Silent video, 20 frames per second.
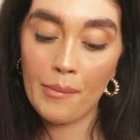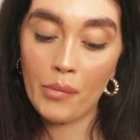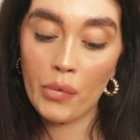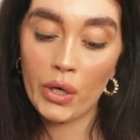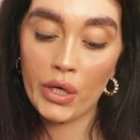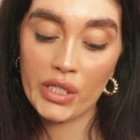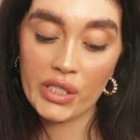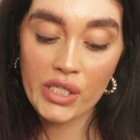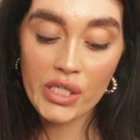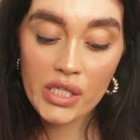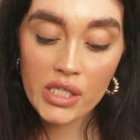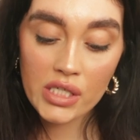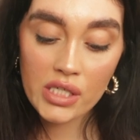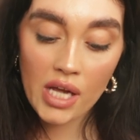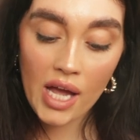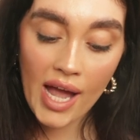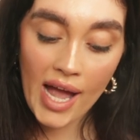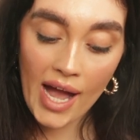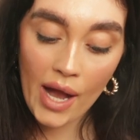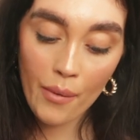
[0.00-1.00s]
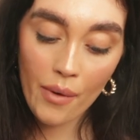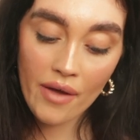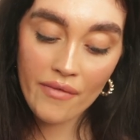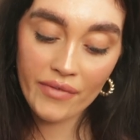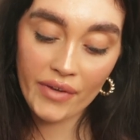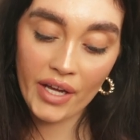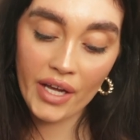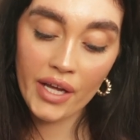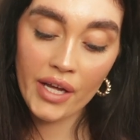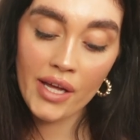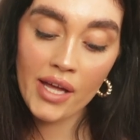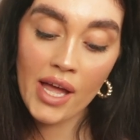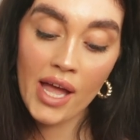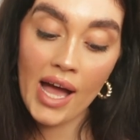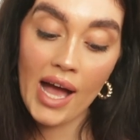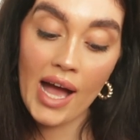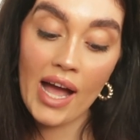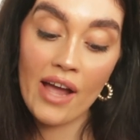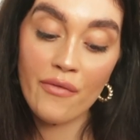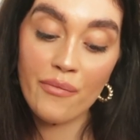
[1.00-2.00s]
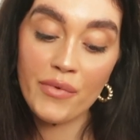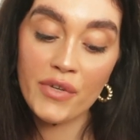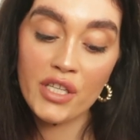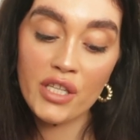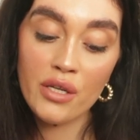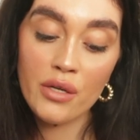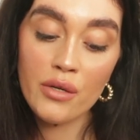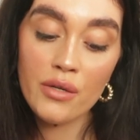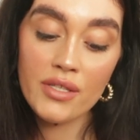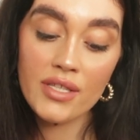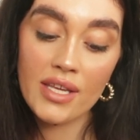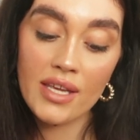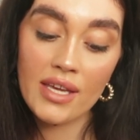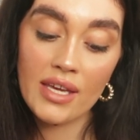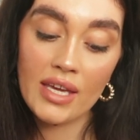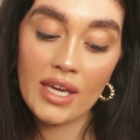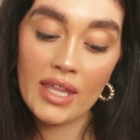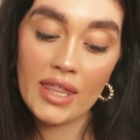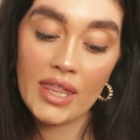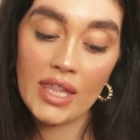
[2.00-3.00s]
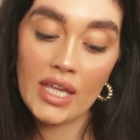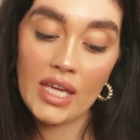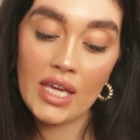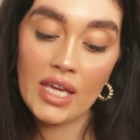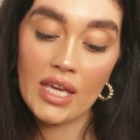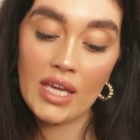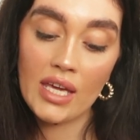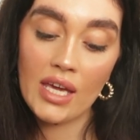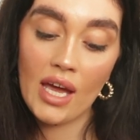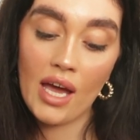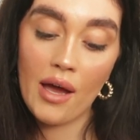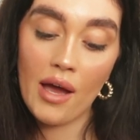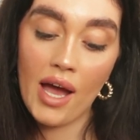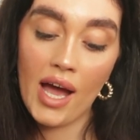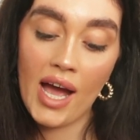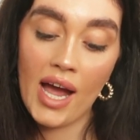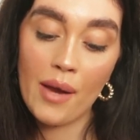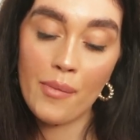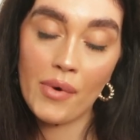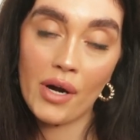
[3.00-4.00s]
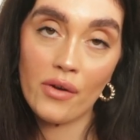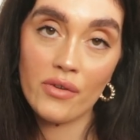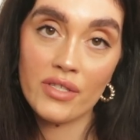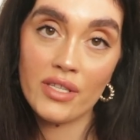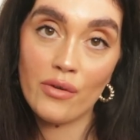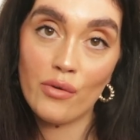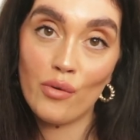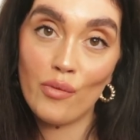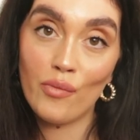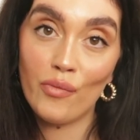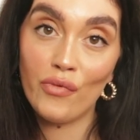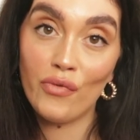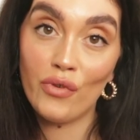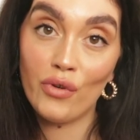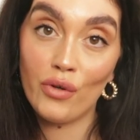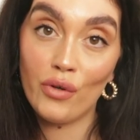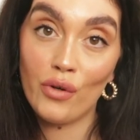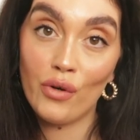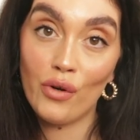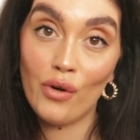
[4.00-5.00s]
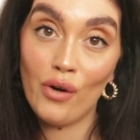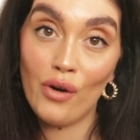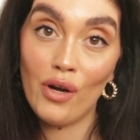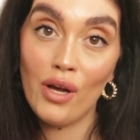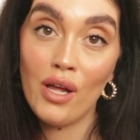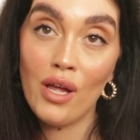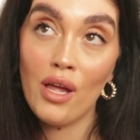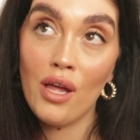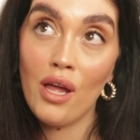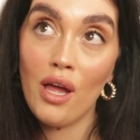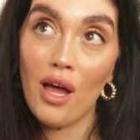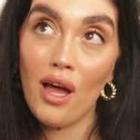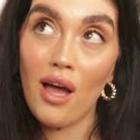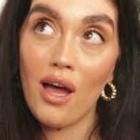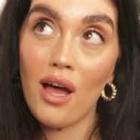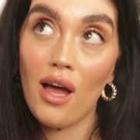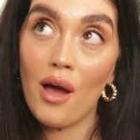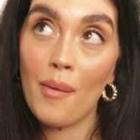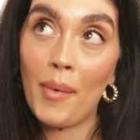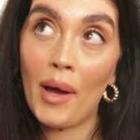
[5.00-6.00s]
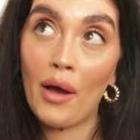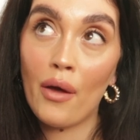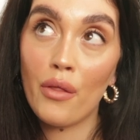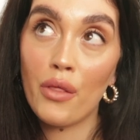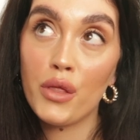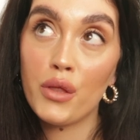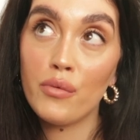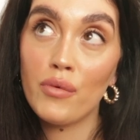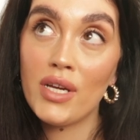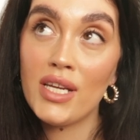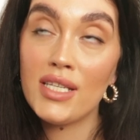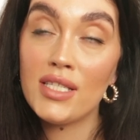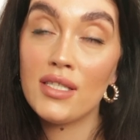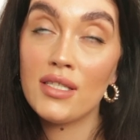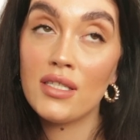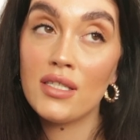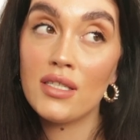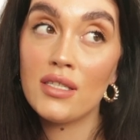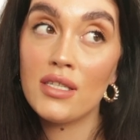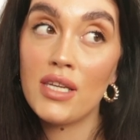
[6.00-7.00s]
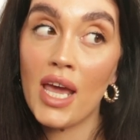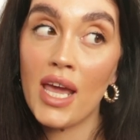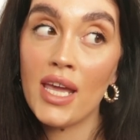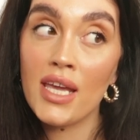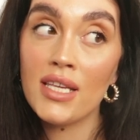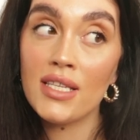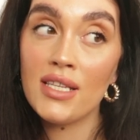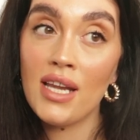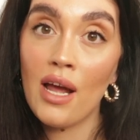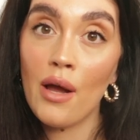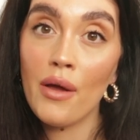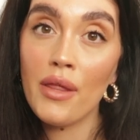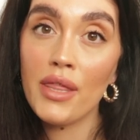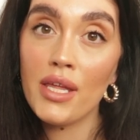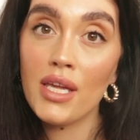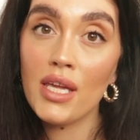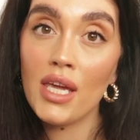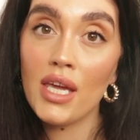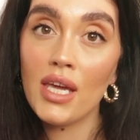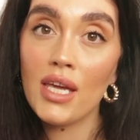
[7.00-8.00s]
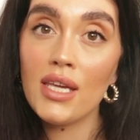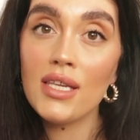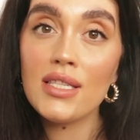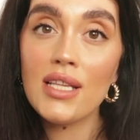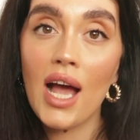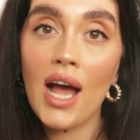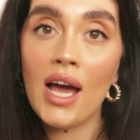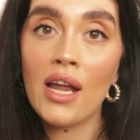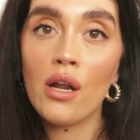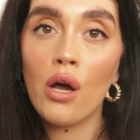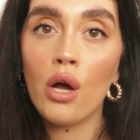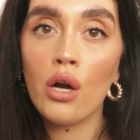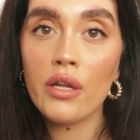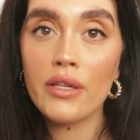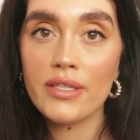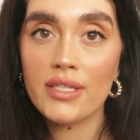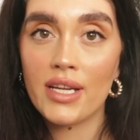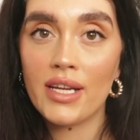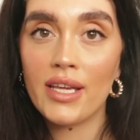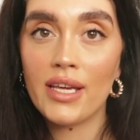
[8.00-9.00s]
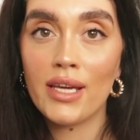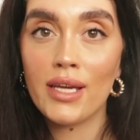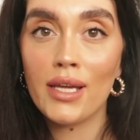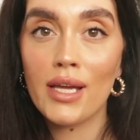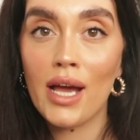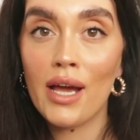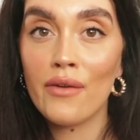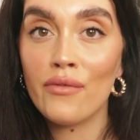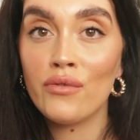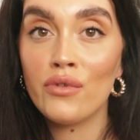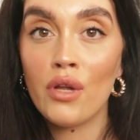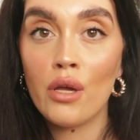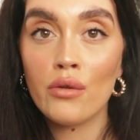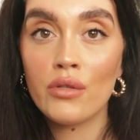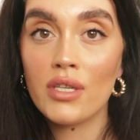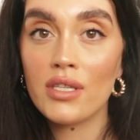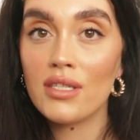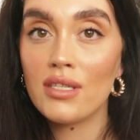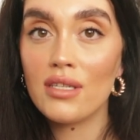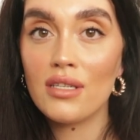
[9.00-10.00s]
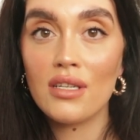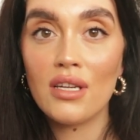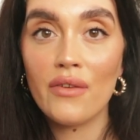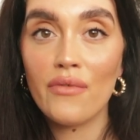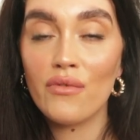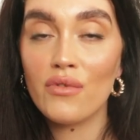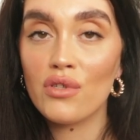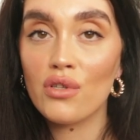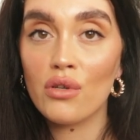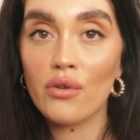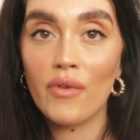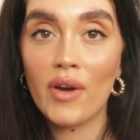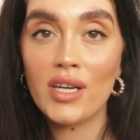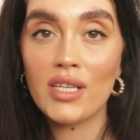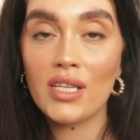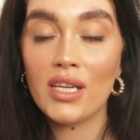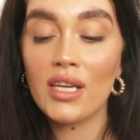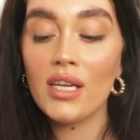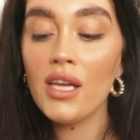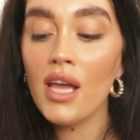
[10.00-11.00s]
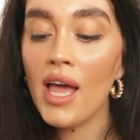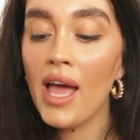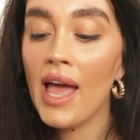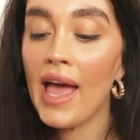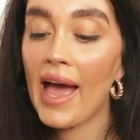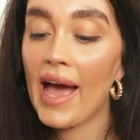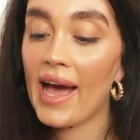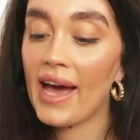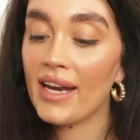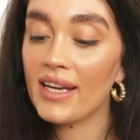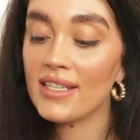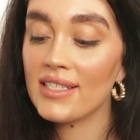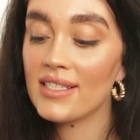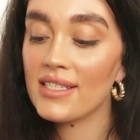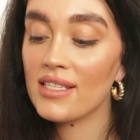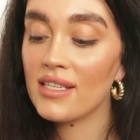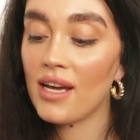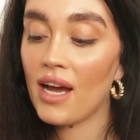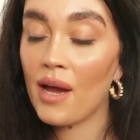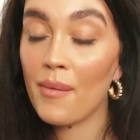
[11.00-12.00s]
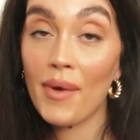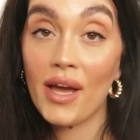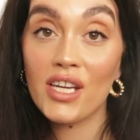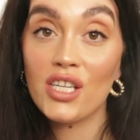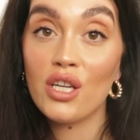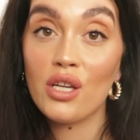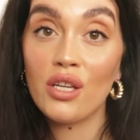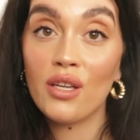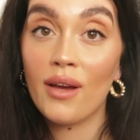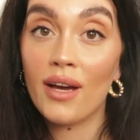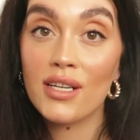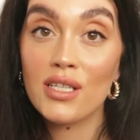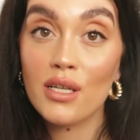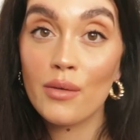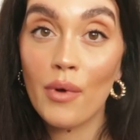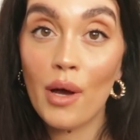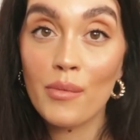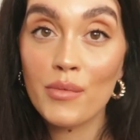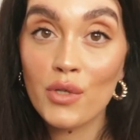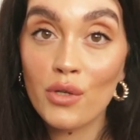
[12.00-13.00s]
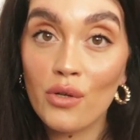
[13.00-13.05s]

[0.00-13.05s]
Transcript: product. However, I've been using the eyebrow serum for about 3 days now, I think it is, and honestly I've noticed a difference already. And I better show you actually what I'm